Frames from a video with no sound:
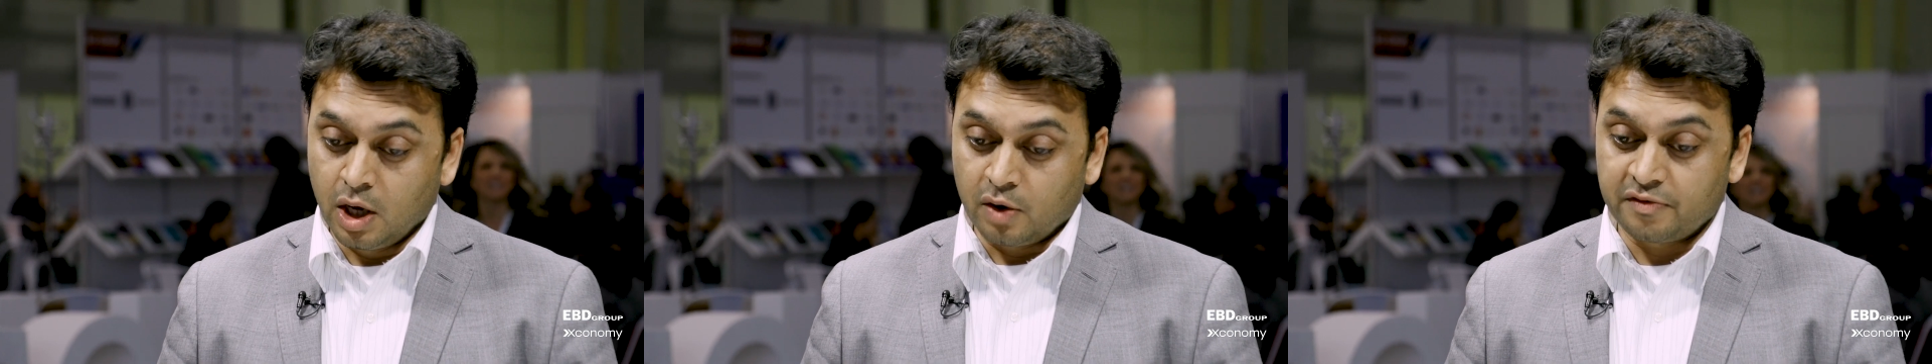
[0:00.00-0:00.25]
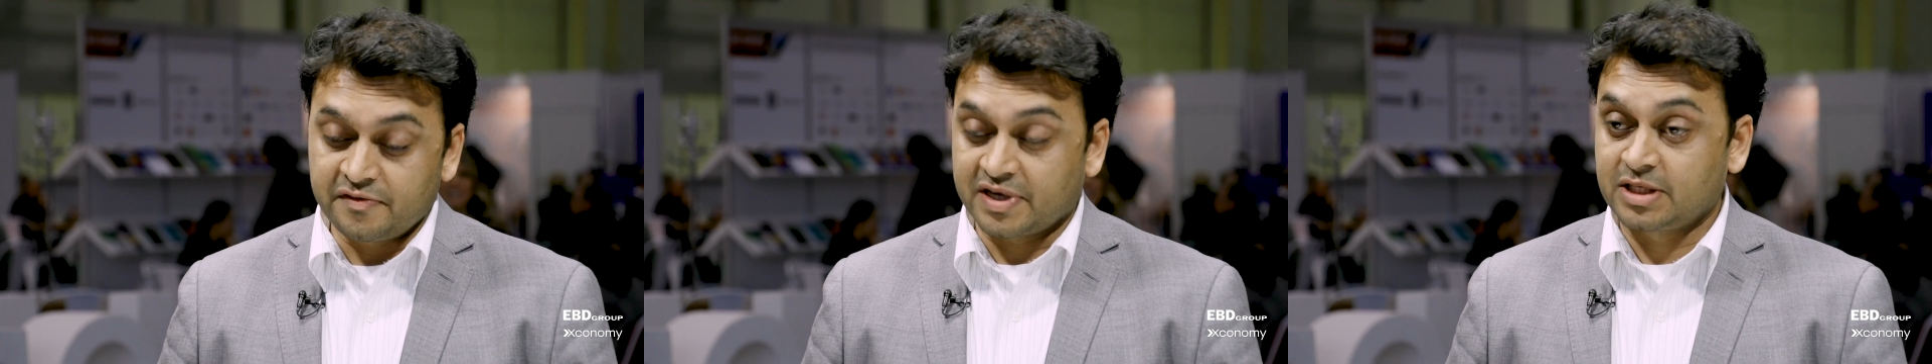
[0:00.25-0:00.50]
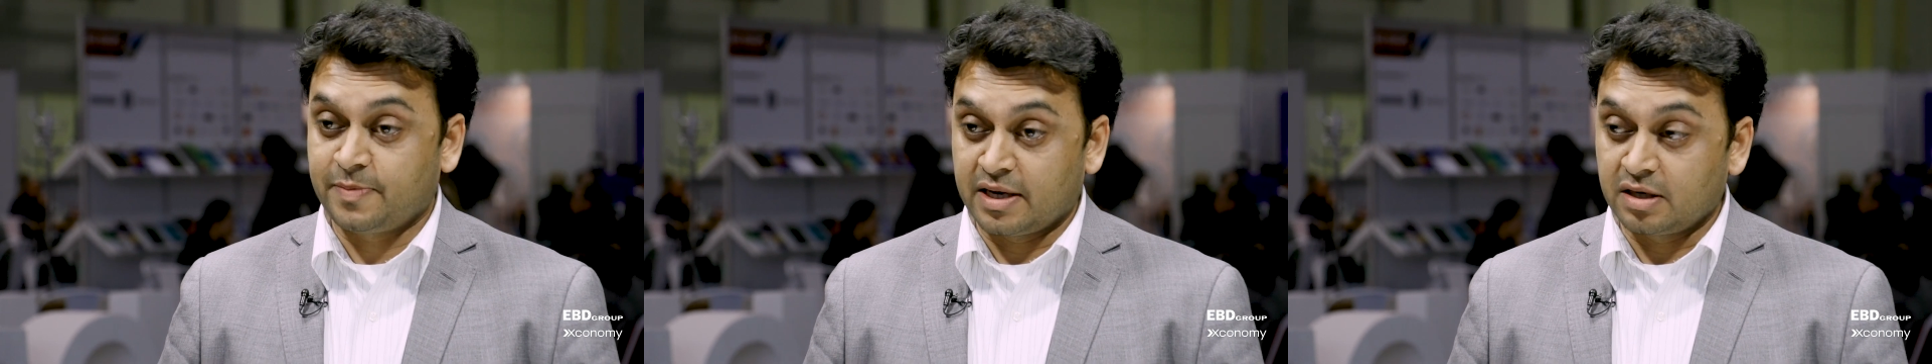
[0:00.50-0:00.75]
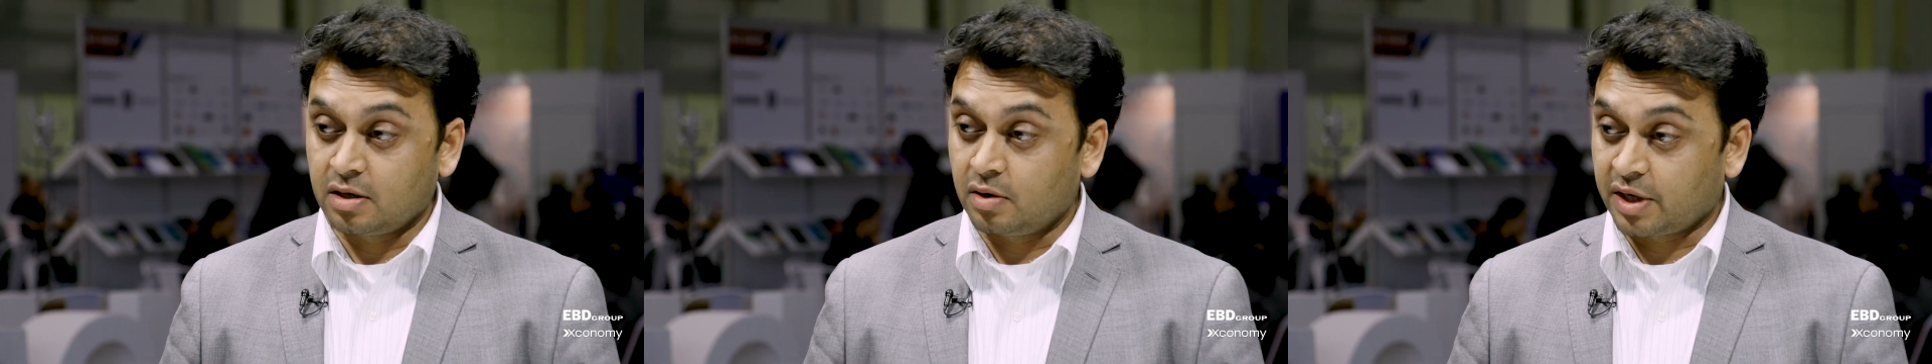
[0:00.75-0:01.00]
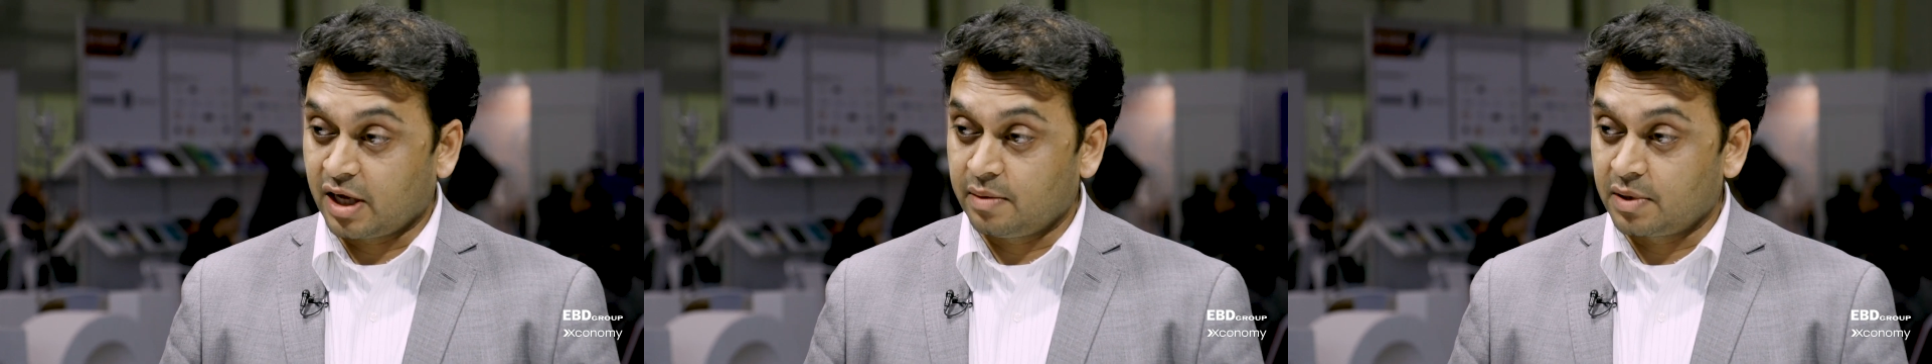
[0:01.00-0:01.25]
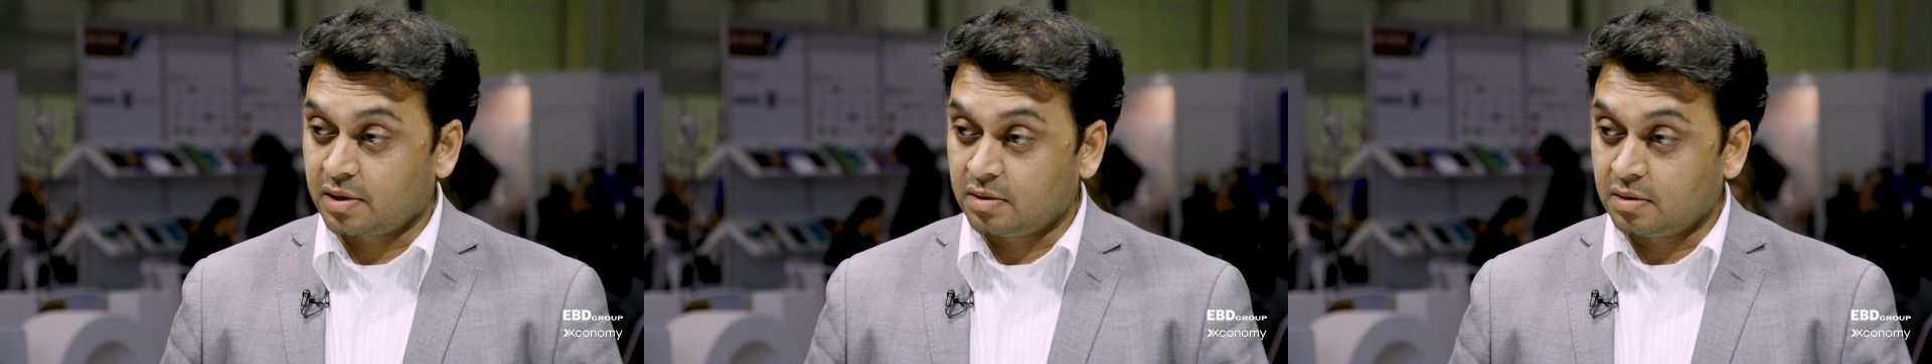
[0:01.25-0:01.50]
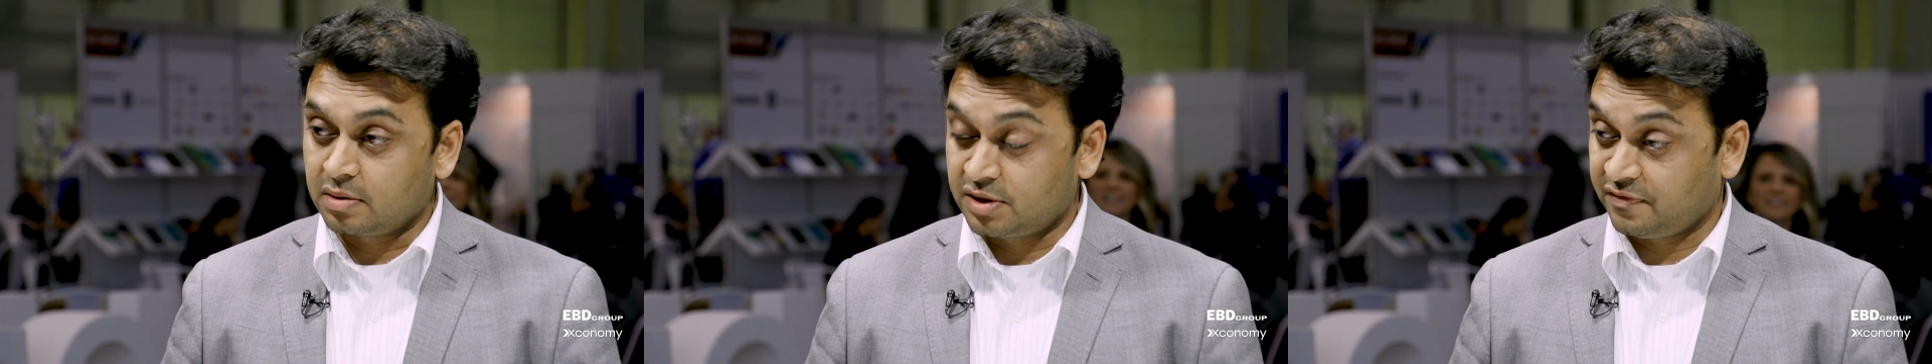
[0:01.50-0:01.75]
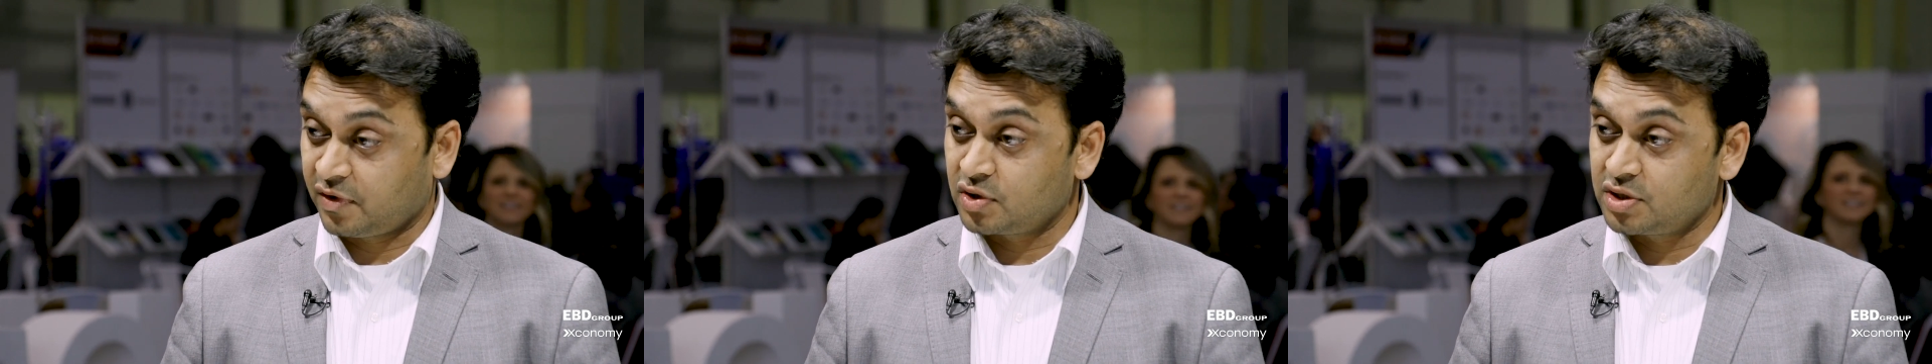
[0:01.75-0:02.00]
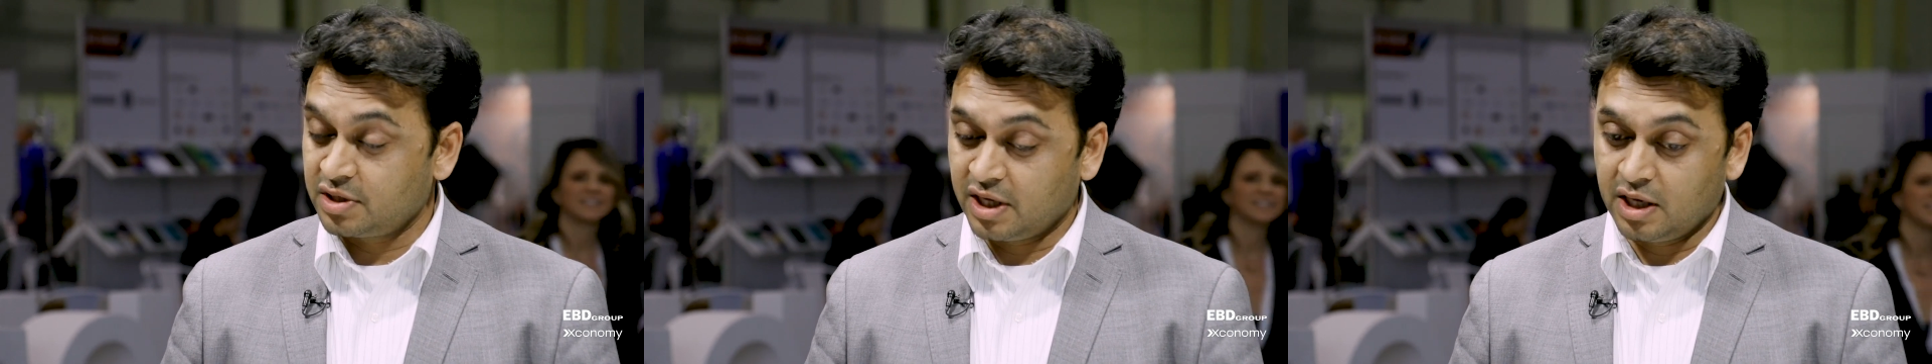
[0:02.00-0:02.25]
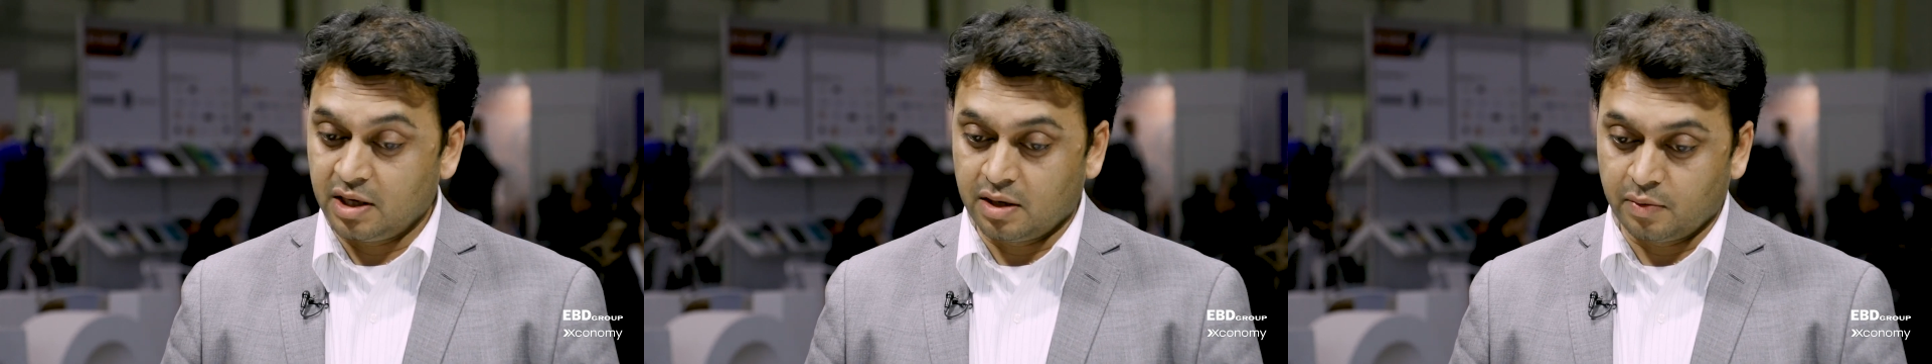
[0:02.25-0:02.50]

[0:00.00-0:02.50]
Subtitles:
We've expanded our chemical diversity.